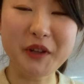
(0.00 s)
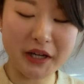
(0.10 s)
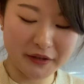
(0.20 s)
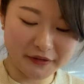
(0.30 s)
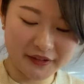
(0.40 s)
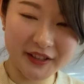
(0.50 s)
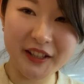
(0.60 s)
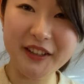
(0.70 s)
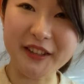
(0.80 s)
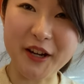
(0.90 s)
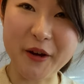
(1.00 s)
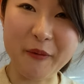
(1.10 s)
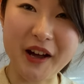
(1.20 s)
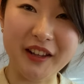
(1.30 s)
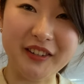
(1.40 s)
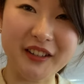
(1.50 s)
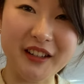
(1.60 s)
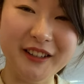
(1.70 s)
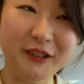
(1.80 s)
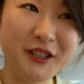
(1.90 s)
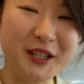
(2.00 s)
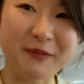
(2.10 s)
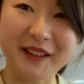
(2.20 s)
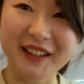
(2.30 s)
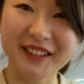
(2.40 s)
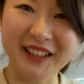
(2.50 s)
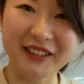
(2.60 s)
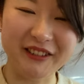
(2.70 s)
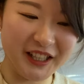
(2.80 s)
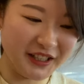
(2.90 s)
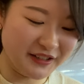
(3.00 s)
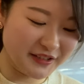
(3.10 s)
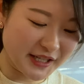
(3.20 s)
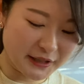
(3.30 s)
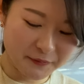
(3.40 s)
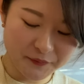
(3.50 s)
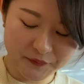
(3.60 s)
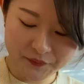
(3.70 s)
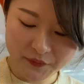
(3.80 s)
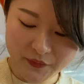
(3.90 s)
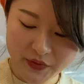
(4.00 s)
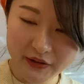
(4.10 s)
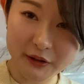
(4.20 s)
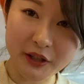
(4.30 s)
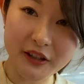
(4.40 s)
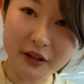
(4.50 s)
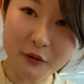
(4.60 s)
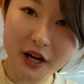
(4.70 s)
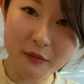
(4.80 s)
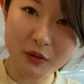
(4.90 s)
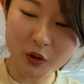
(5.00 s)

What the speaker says: nice tea time at a sushi place. How great is that? So here's the warabi